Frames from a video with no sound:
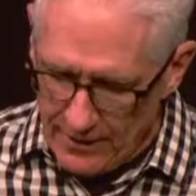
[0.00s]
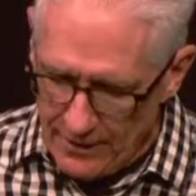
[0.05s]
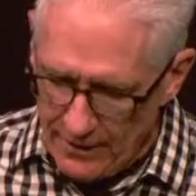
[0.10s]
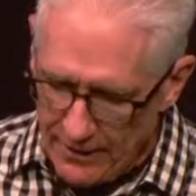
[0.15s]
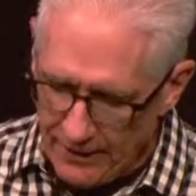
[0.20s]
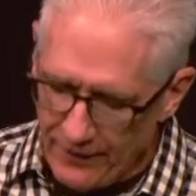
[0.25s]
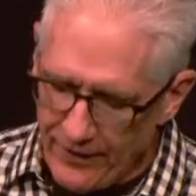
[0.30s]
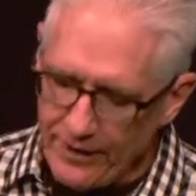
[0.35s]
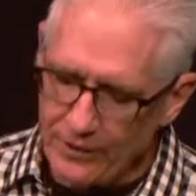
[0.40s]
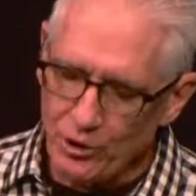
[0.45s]

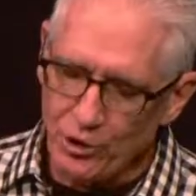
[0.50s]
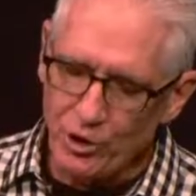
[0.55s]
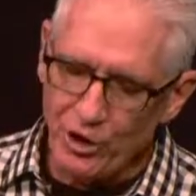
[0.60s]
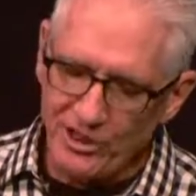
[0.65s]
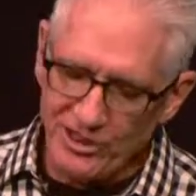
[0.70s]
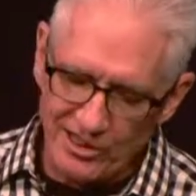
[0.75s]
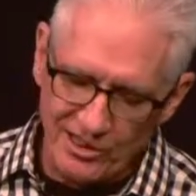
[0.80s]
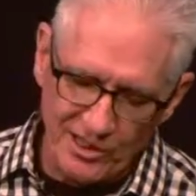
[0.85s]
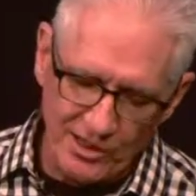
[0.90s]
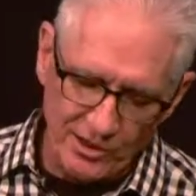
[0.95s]
And then
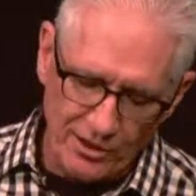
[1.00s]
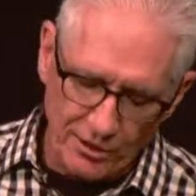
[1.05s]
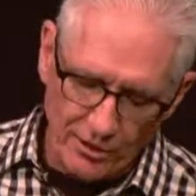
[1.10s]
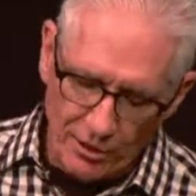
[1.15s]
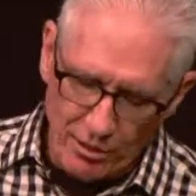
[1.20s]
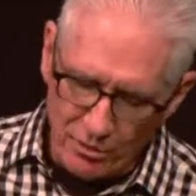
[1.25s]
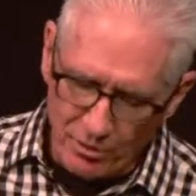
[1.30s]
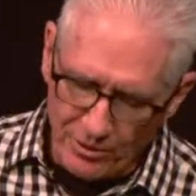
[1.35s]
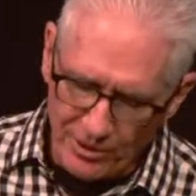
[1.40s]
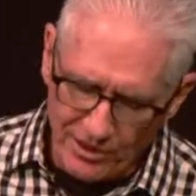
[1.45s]
Jesus is
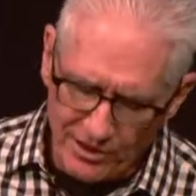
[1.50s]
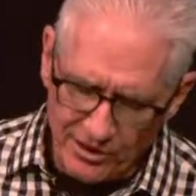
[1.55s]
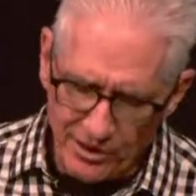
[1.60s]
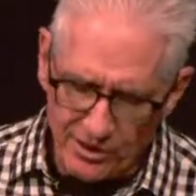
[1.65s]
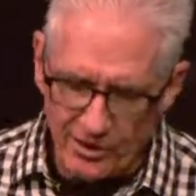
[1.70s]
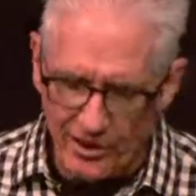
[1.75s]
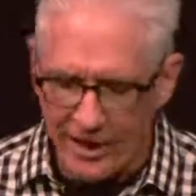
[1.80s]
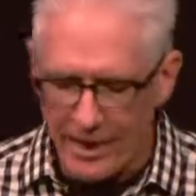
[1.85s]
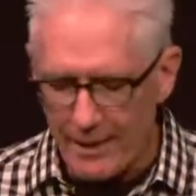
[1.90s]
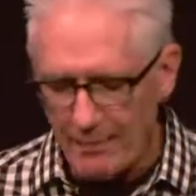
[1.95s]
alone with his
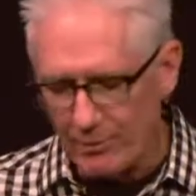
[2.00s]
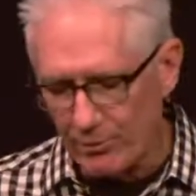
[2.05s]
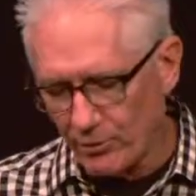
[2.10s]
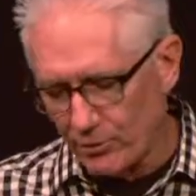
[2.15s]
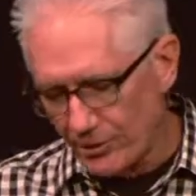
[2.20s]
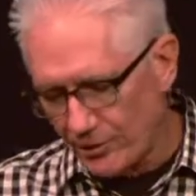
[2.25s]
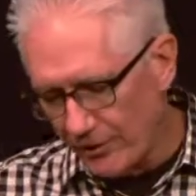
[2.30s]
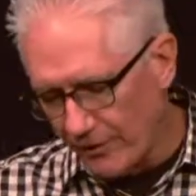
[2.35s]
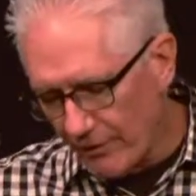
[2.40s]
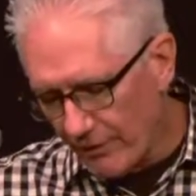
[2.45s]

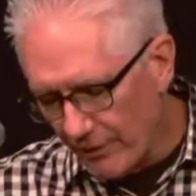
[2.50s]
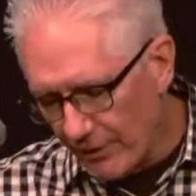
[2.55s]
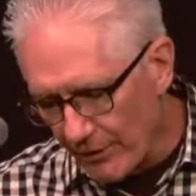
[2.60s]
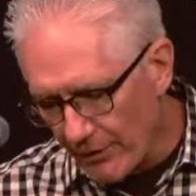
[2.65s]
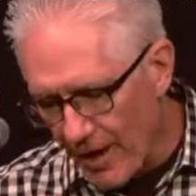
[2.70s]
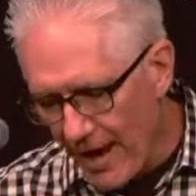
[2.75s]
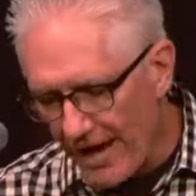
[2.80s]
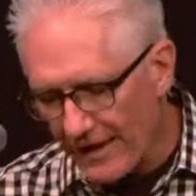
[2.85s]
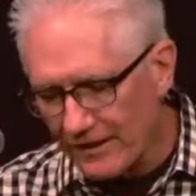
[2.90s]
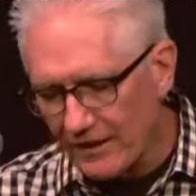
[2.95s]
disciples and they're
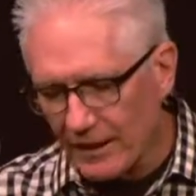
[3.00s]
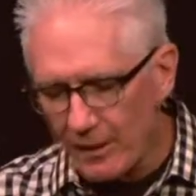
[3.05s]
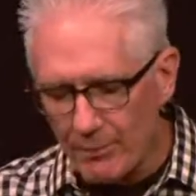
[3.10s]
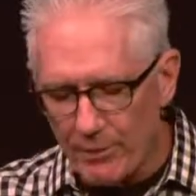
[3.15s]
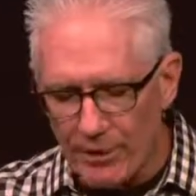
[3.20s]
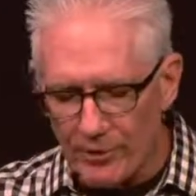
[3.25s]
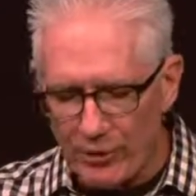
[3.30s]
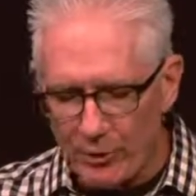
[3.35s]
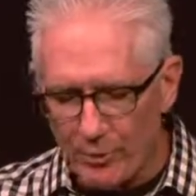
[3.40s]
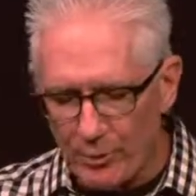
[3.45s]
interacting
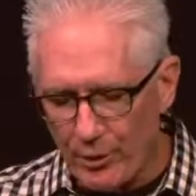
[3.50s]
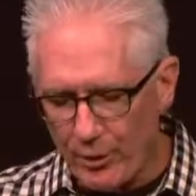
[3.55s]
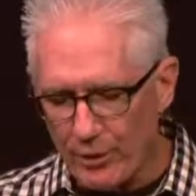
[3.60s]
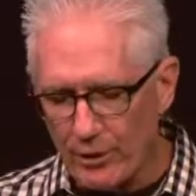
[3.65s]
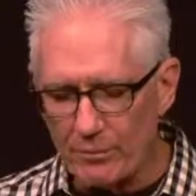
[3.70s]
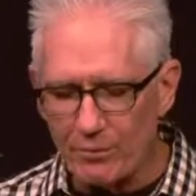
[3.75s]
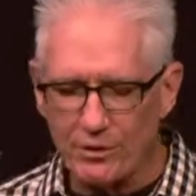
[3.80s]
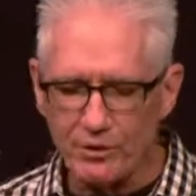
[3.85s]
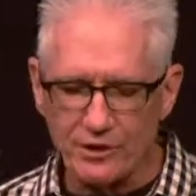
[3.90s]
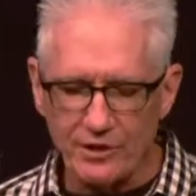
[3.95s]
about the
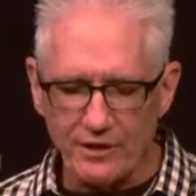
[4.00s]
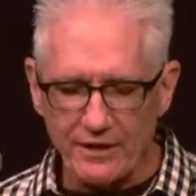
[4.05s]
parables.